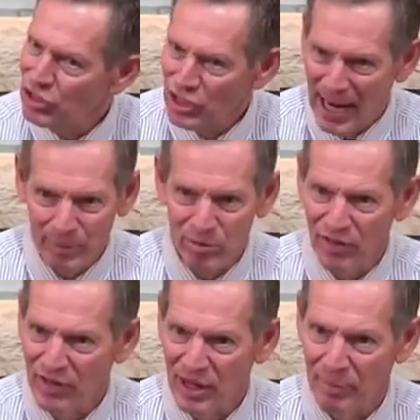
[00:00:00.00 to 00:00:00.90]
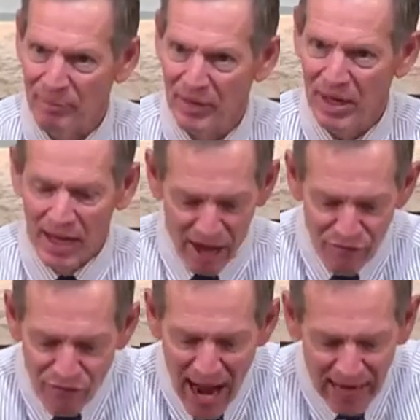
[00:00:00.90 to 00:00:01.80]
ashamed of him.
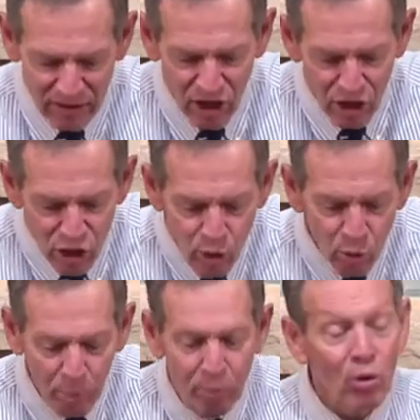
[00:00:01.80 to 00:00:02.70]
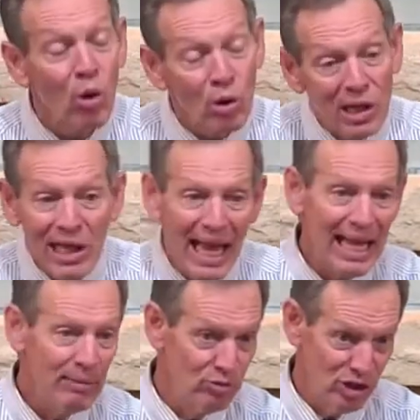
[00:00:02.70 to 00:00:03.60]
In fact, you will
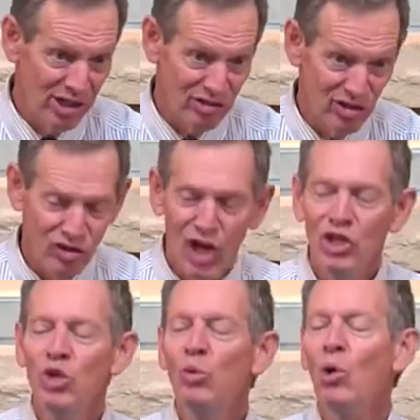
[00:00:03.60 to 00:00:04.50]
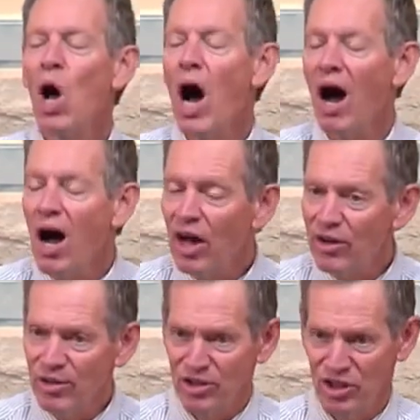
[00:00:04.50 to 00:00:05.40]
proclaim Jesus. You will
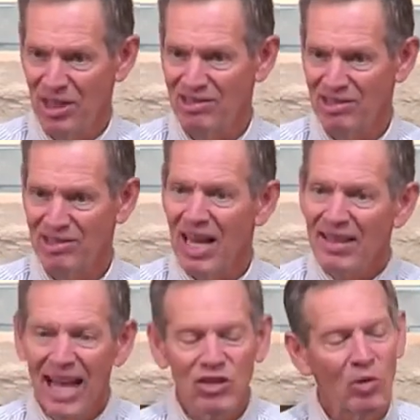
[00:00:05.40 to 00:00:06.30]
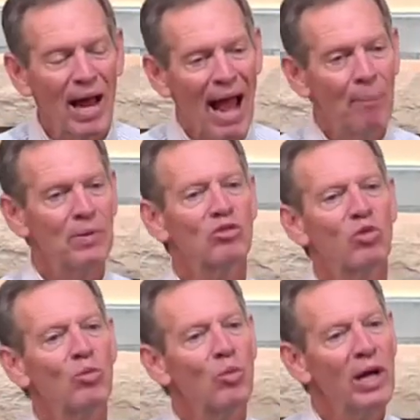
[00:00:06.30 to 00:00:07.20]
honor Jesus. That's what
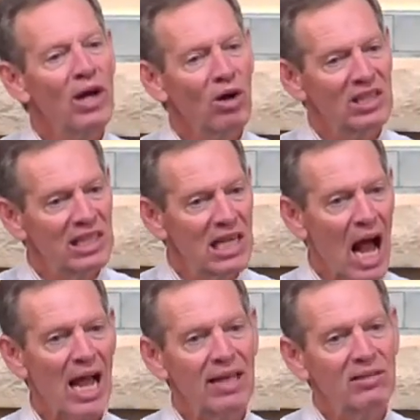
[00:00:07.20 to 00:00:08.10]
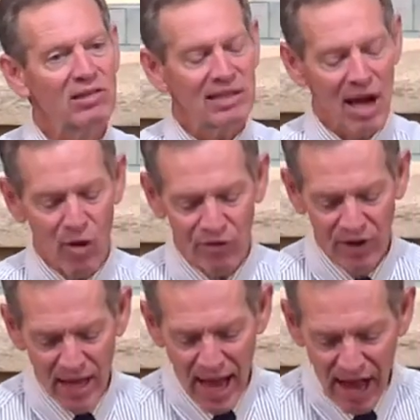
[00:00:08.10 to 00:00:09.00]
happens when we are denying self
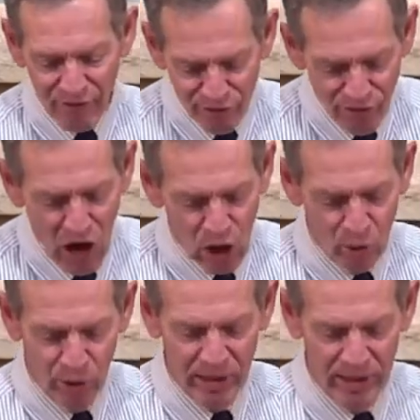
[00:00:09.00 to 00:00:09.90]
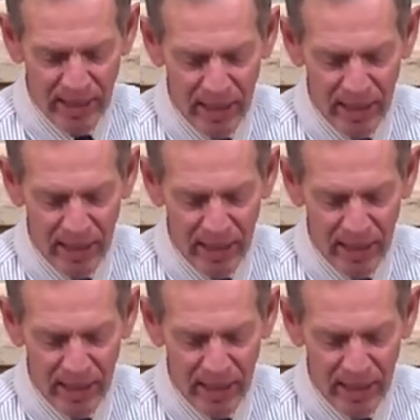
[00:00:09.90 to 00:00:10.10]
and following